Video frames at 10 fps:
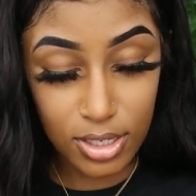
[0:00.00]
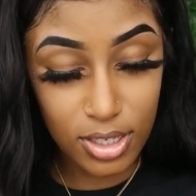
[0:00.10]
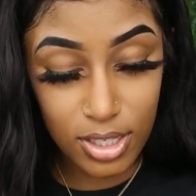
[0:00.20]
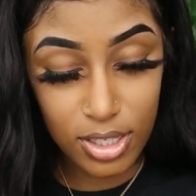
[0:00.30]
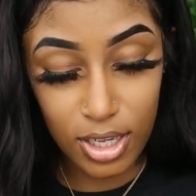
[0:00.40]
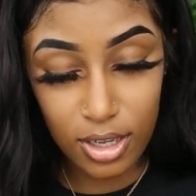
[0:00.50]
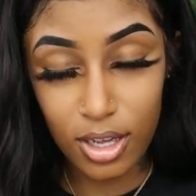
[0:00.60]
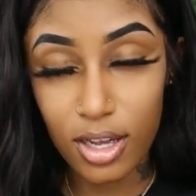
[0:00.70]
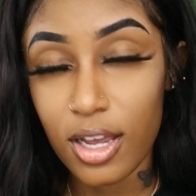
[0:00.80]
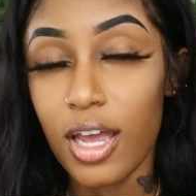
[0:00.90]
it's just,
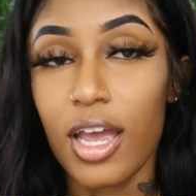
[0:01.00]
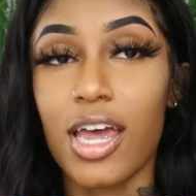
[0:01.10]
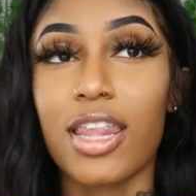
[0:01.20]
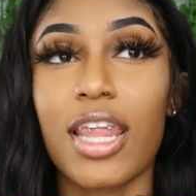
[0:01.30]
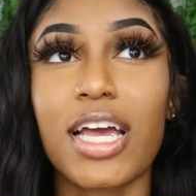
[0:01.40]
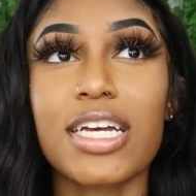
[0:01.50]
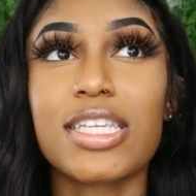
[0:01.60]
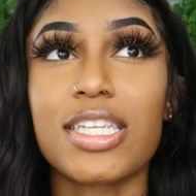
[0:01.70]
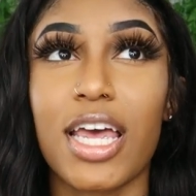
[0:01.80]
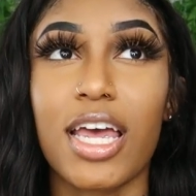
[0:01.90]
and like
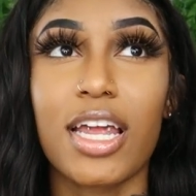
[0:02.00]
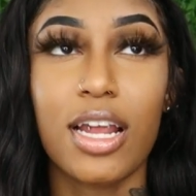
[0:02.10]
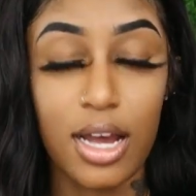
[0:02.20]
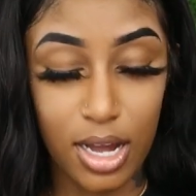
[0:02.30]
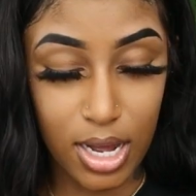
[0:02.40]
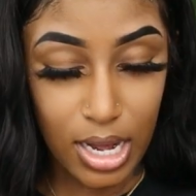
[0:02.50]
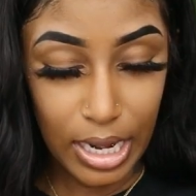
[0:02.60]
I said,